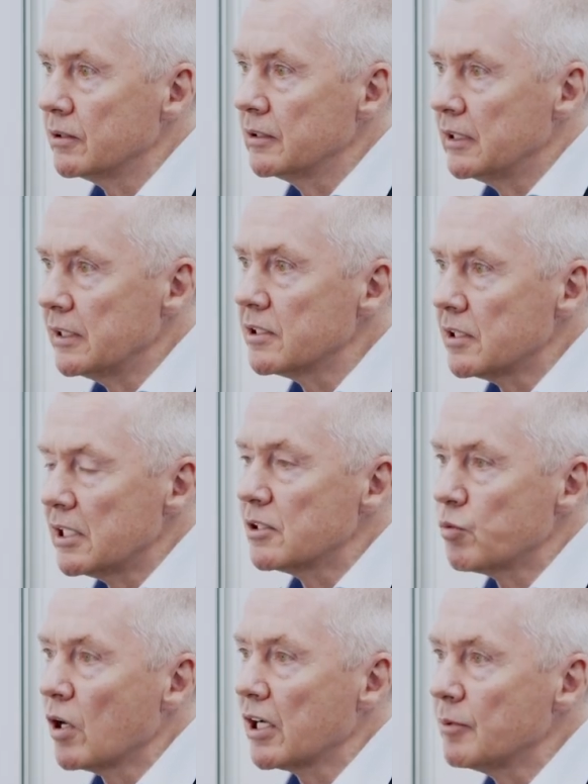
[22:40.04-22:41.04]
is
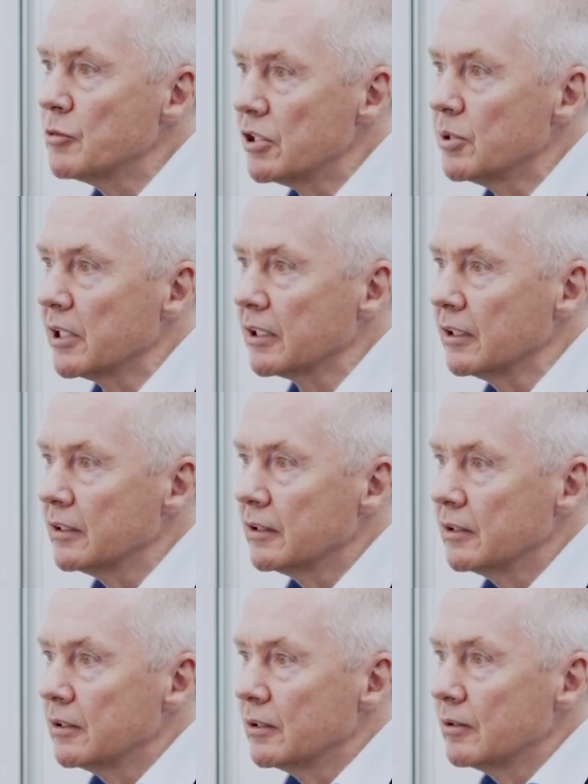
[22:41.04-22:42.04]
what I'm doing
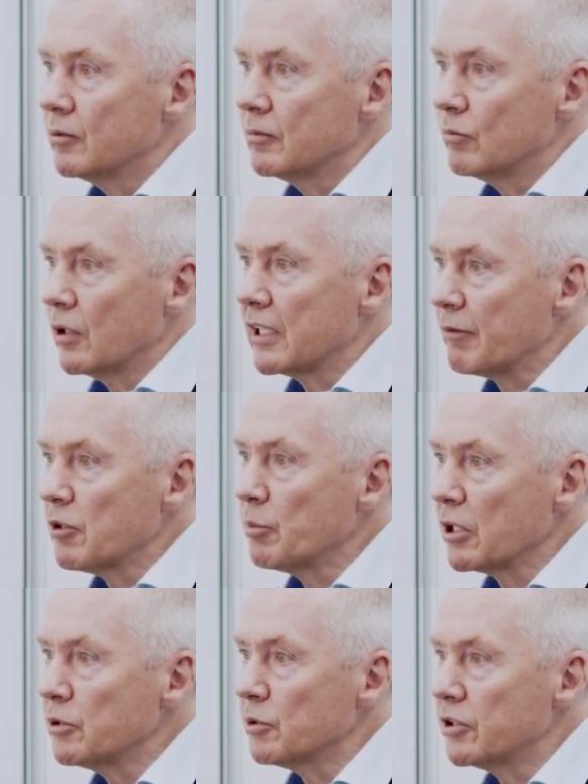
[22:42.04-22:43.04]
what
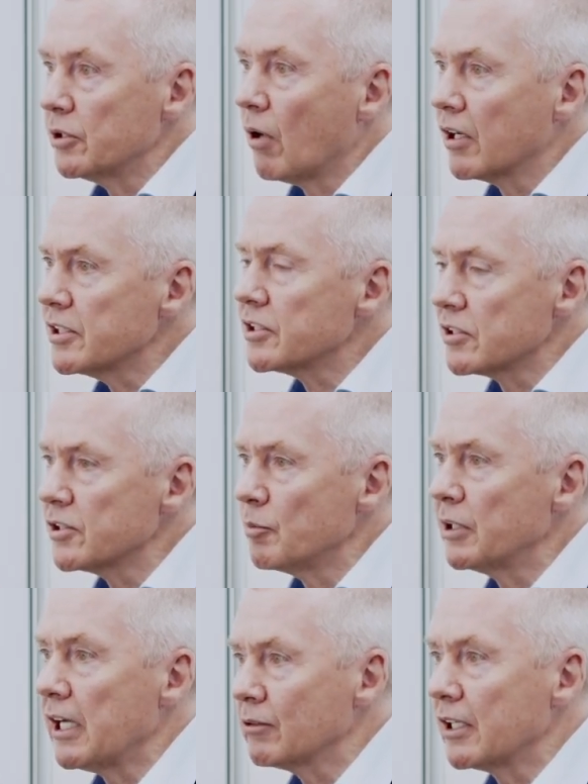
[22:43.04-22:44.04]
everybody would do? Or is there
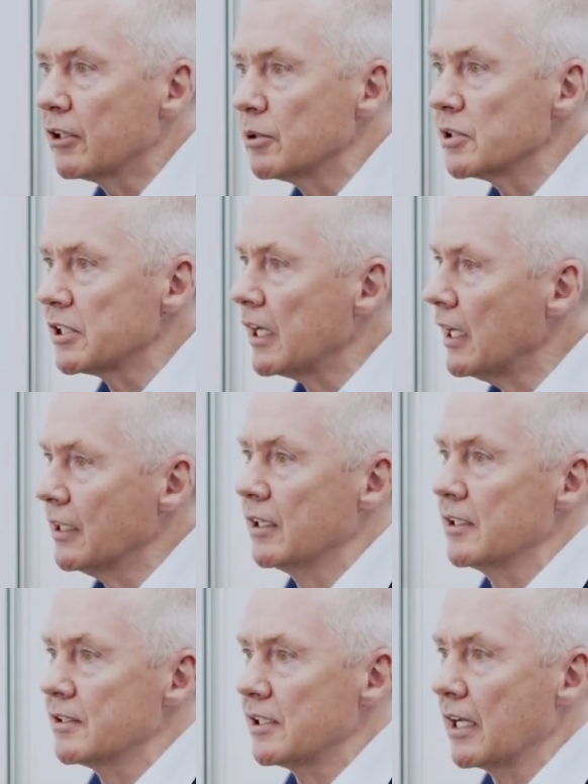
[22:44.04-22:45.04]
somebody out there who would say, hang on
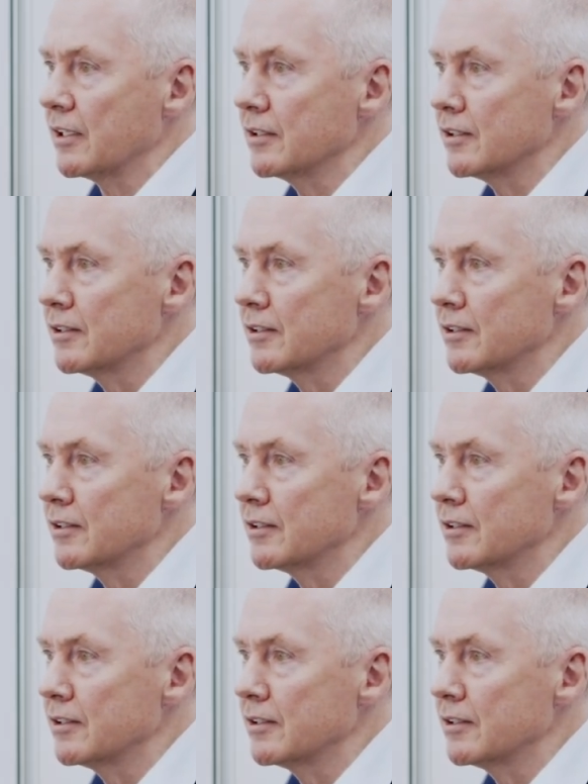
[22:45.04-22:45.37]
a second,